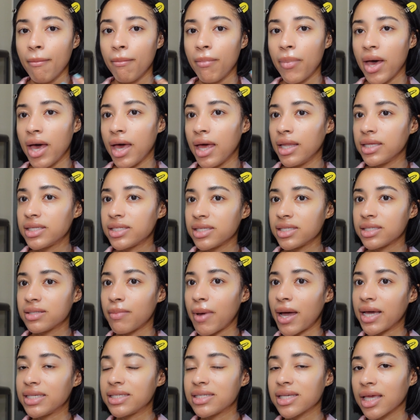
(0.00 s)
But since
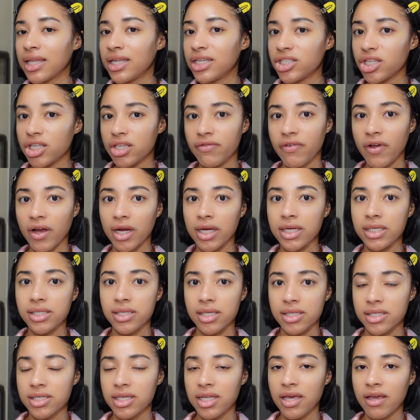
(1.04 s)
my skin is just very
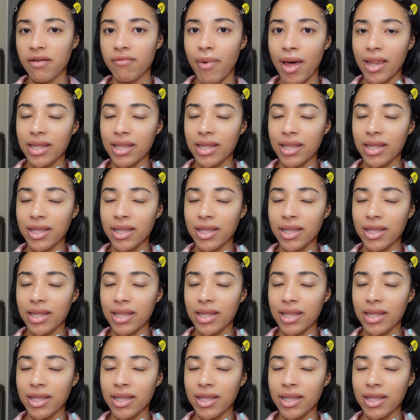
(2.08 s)
sensitive,